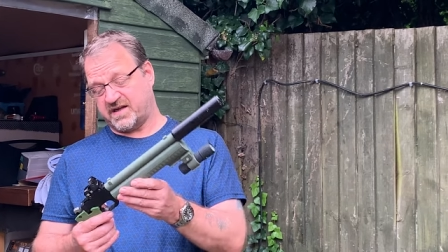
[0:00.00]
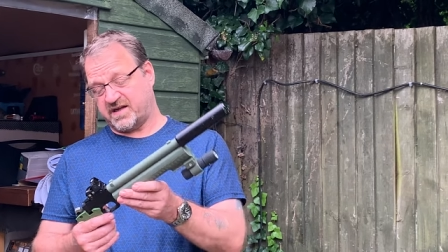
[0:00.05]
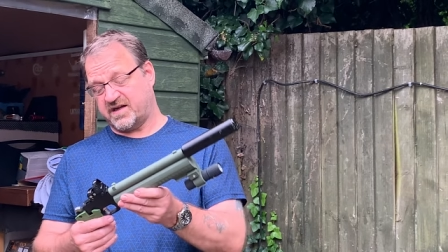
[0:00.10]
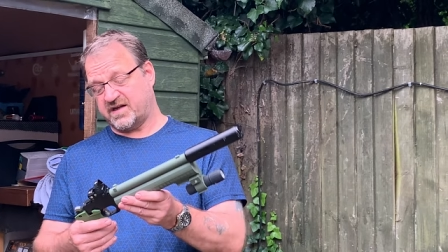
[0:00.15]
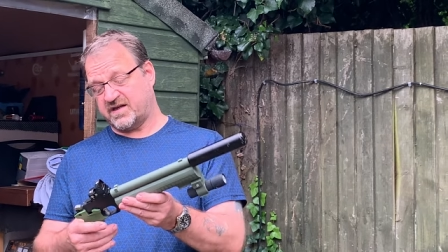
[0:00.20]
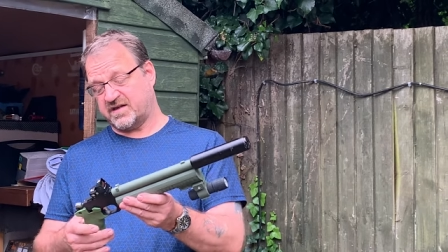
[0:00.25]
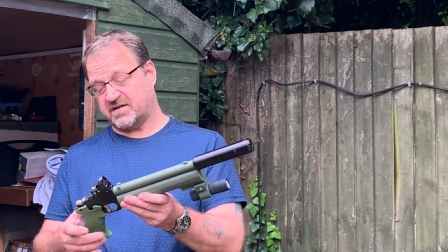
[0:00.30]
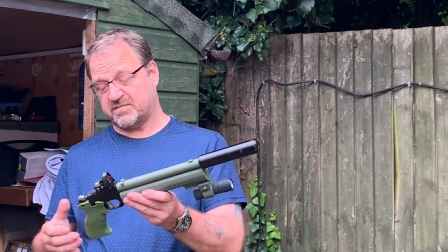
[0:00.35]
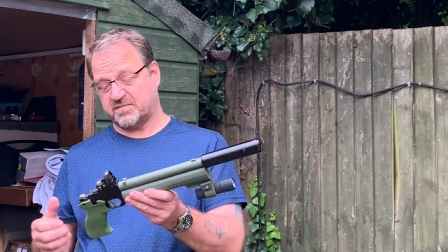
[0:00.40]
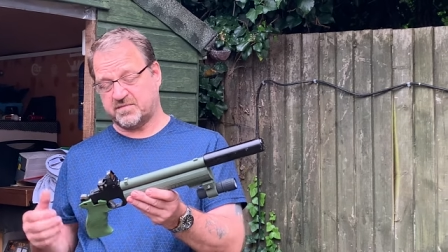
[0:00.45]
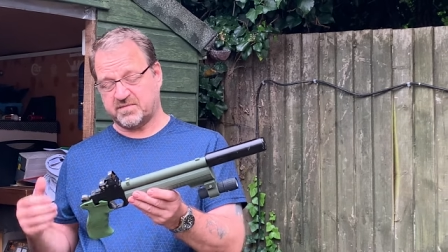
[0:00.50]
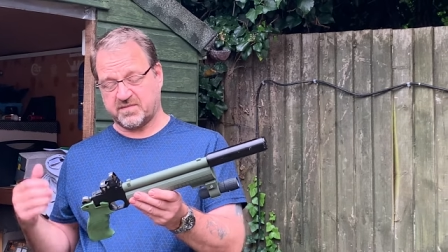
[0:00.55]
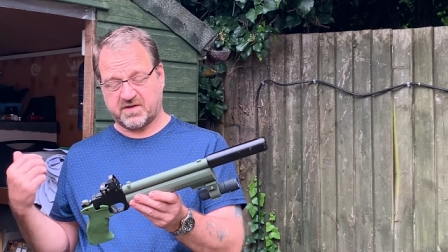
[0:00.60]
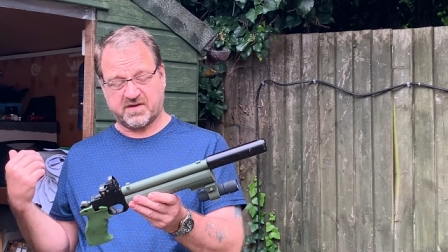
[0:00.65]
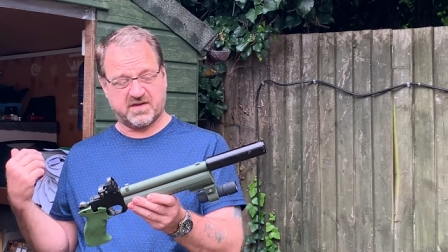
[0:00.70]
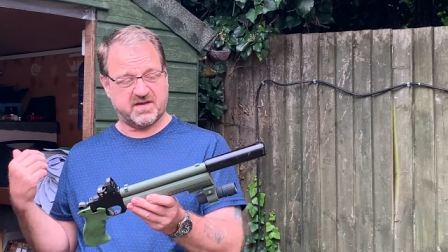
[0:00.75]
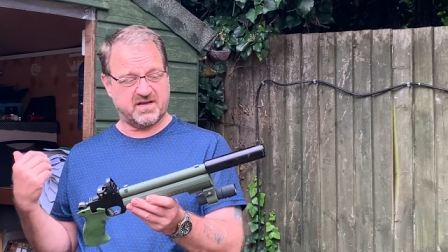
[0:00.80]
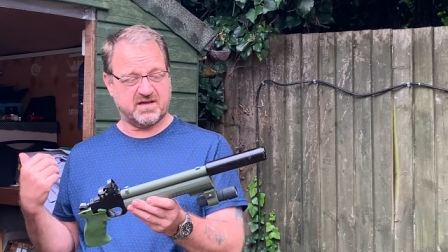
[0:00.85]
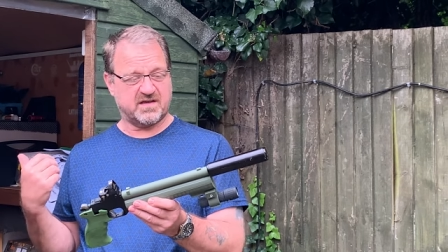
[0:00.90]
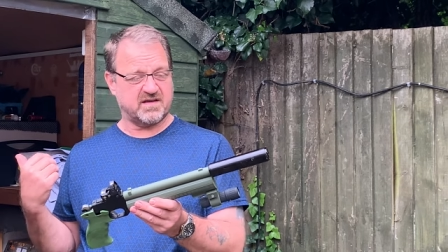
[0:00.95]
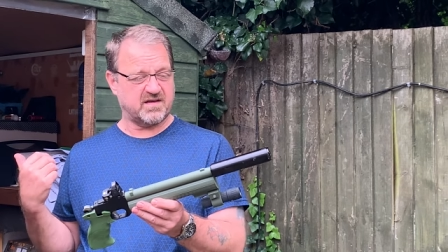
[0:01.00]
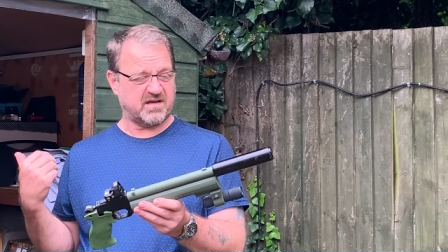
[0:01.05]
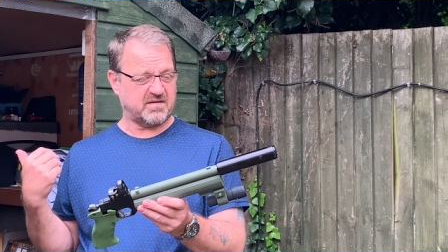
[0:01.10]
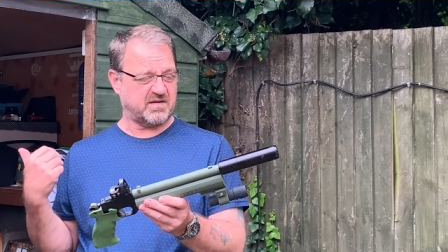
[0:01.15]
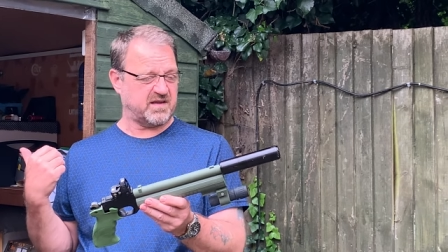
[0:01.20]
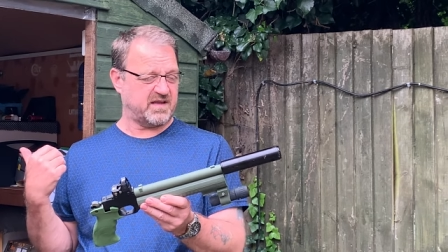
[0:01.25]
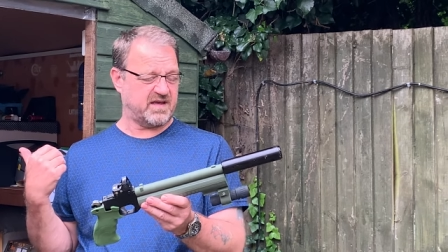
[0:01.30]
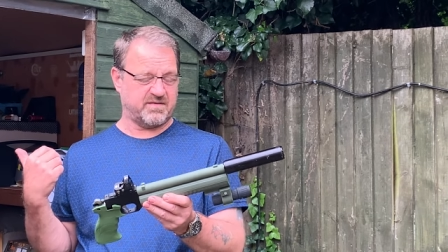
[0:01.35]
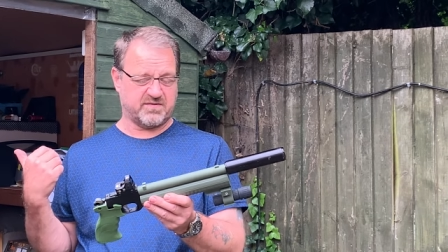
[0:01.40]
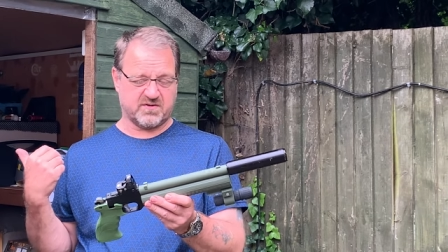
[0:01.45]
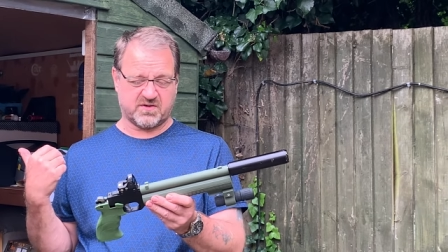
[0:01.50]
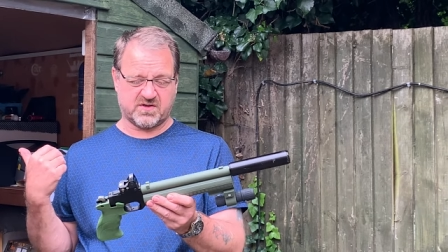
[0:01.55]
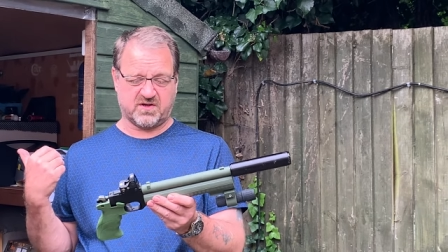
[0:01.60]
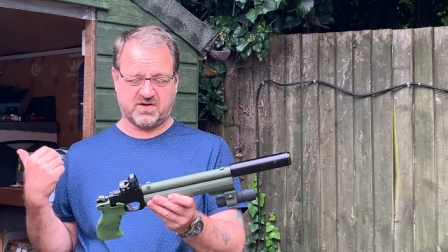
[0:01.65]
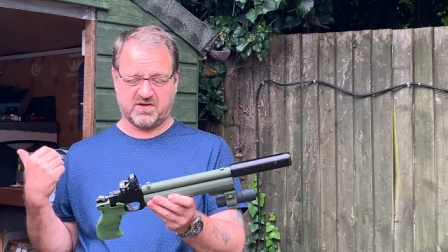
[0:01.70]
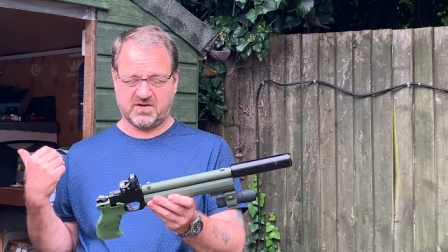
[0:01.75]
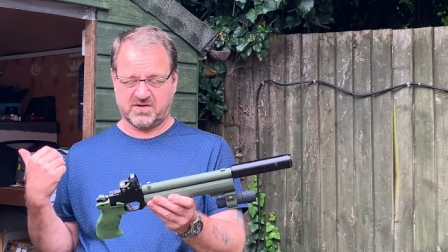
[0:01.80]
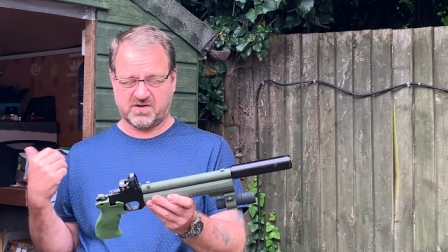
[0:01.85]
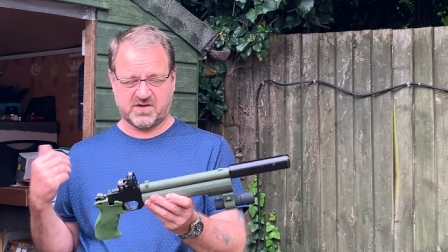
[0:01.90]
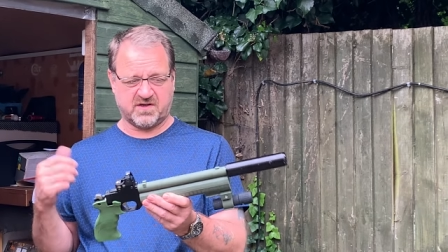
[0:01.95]
Um, uh, the other
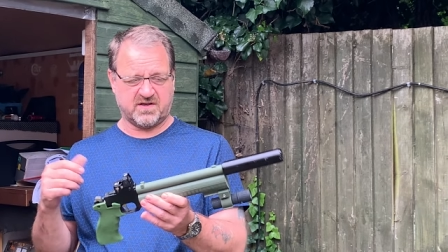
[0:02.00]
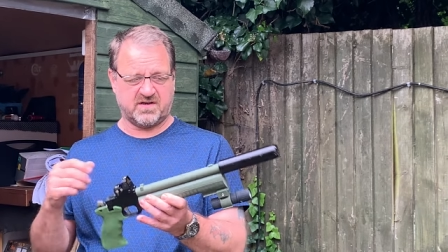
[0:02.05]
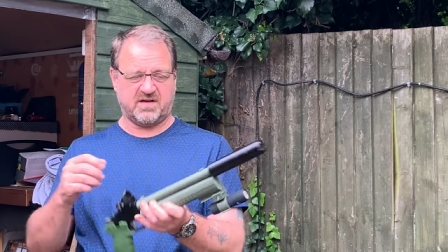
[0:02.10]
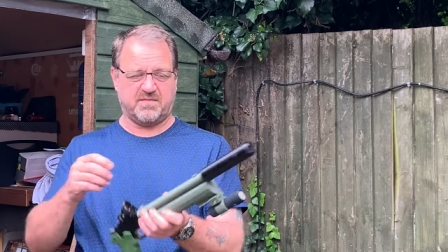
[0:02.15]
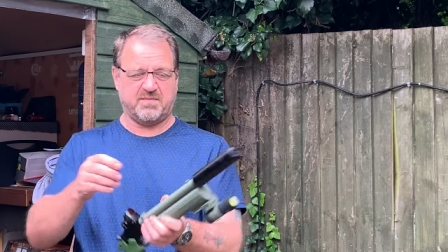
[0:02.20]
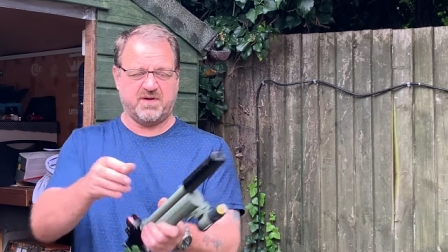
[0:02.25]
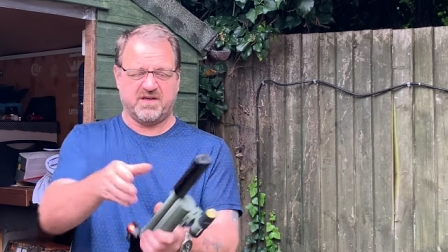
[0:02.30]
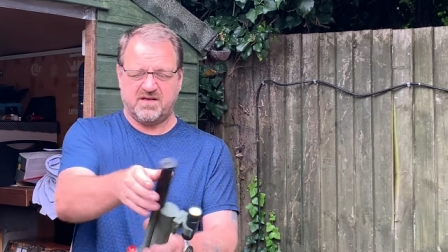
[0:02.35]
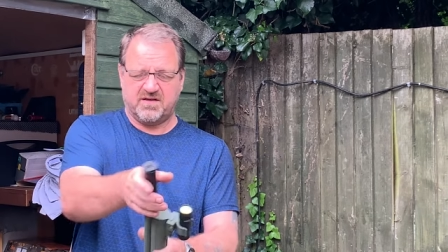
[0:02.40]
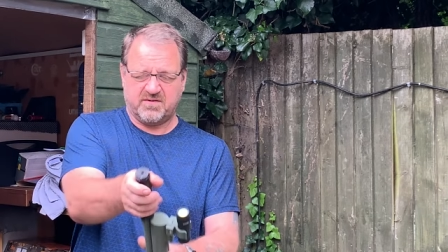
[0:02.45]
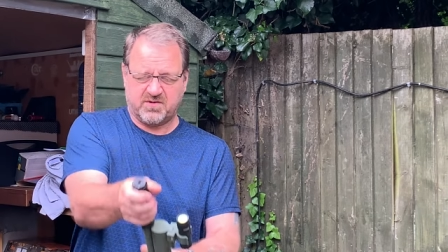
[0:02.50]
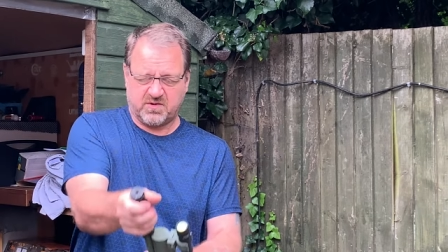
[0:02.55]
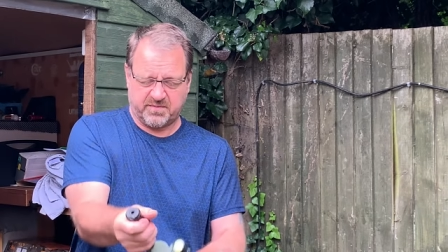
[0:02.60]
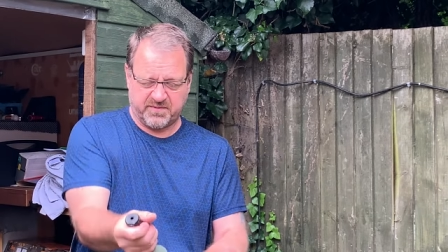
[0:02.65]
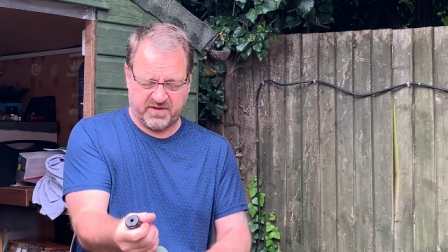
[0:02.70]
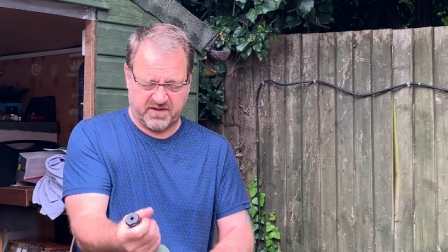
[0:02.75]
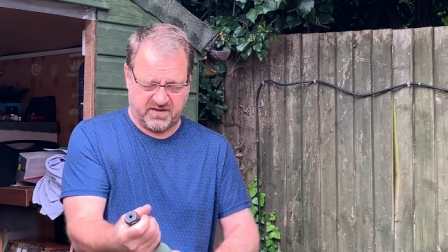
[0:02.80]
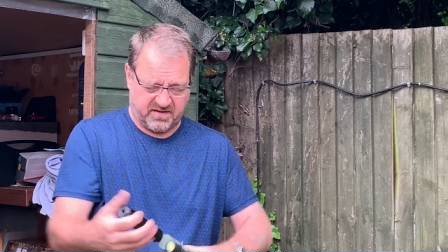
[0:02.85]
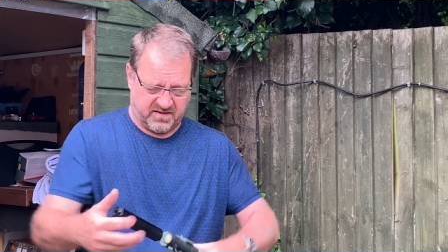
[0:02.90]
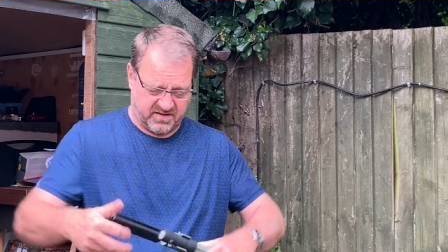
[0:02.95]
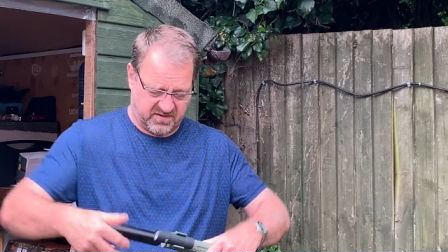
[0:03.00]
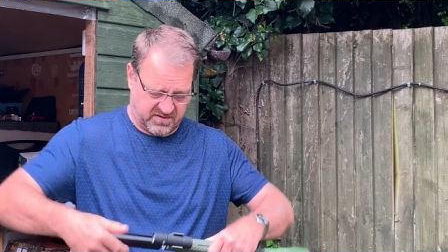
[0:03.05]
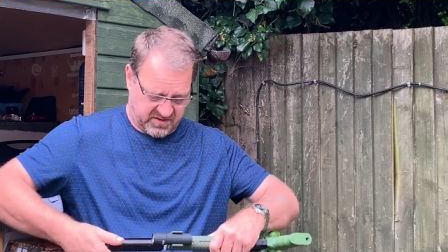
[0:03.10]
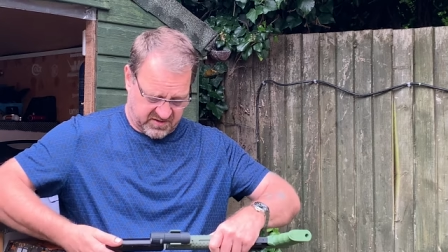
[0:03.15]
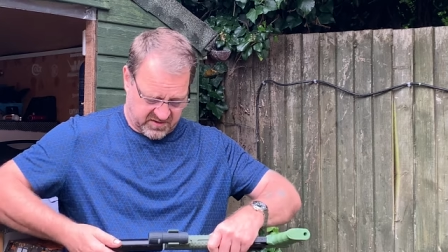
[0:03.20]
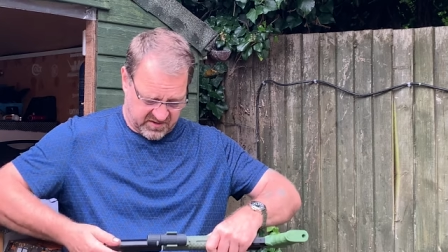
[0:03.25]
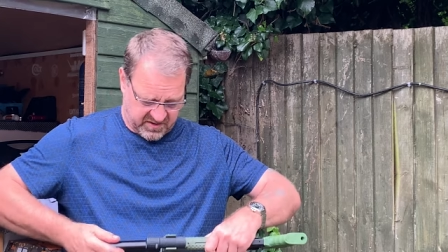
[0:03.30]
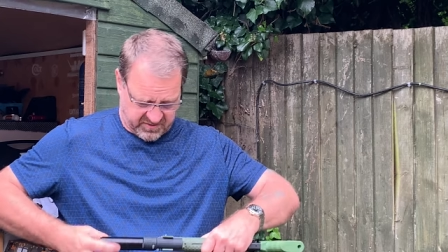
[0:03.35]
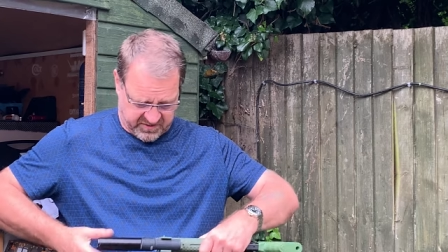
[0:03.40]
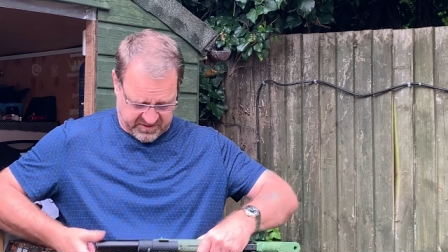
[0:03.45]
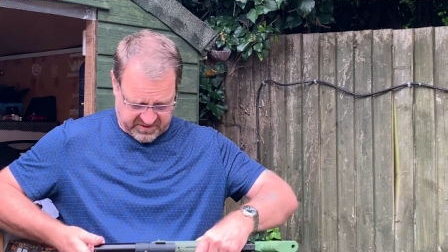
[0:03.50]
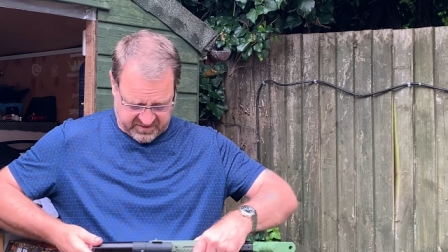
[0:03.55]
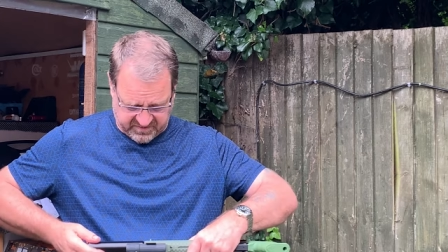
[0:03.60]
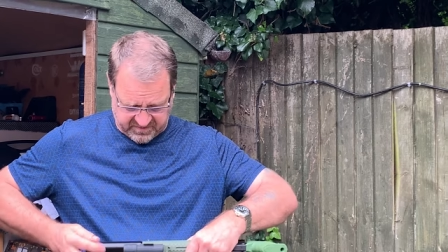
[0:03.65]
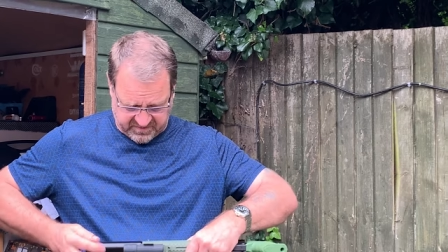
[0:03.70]
silence. I mean, let's, let's just show you.